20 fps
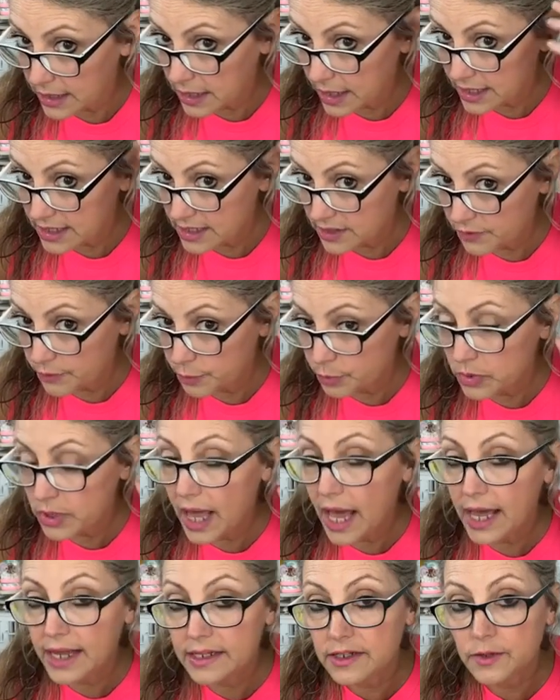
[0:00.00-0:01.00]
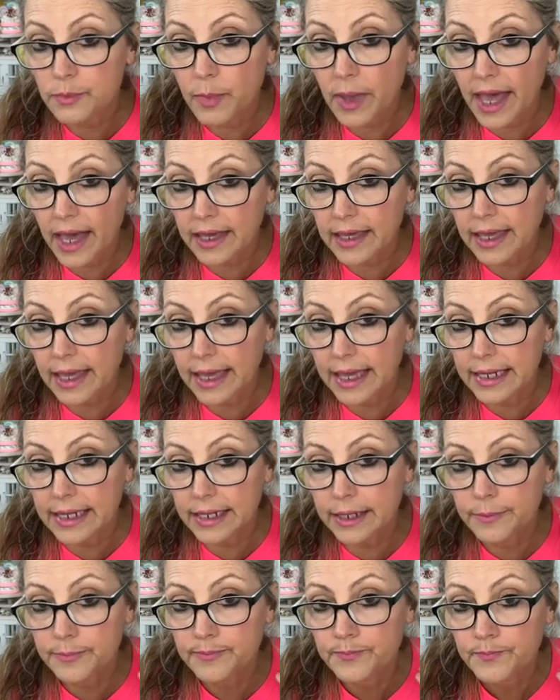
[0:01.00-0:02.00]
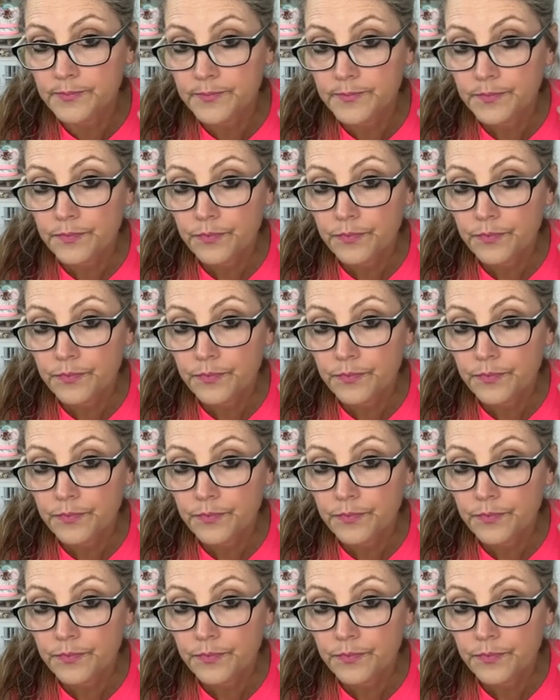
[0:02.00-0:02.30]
highlights of blonde back in.